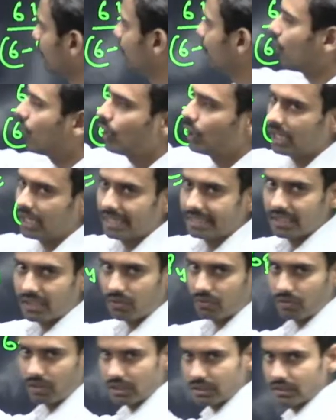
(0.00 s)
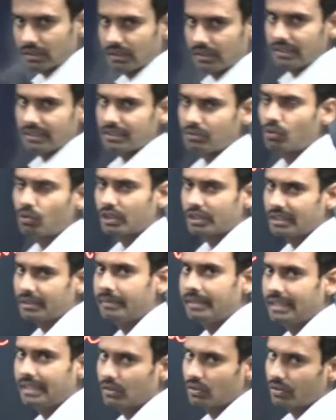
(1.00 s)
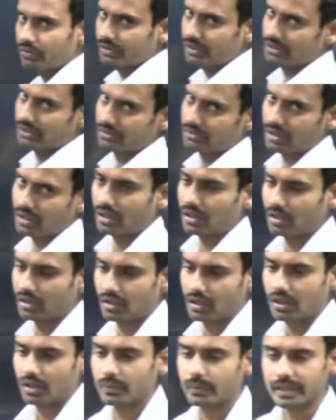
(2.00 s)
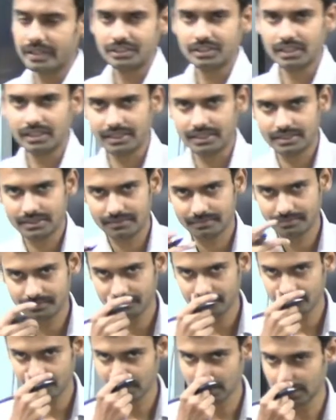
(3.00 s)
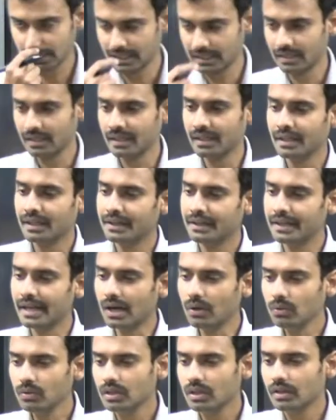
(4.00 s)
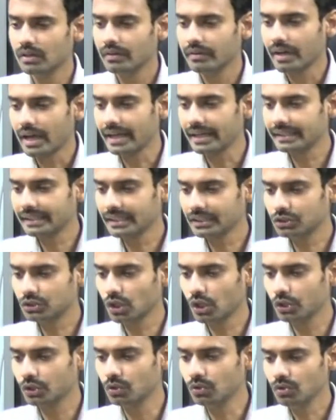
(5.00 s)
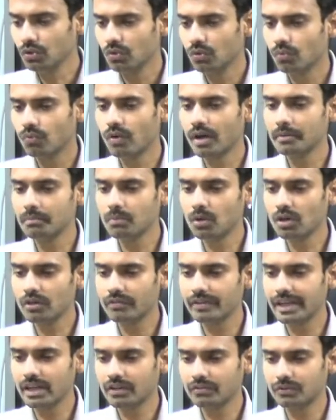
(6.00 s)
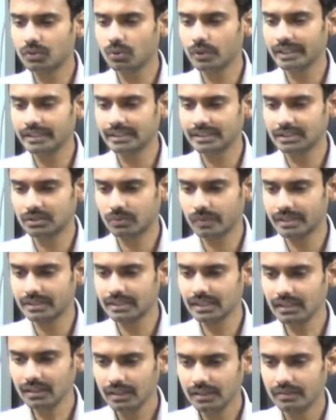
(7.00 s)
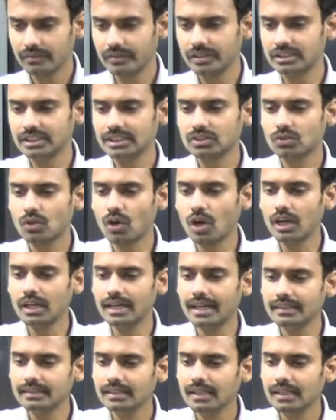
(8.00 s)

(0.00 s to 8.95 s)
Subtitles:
4-letter words. This is what the meaning of this question is. Now, I can show you one more way of doing this question, which is called as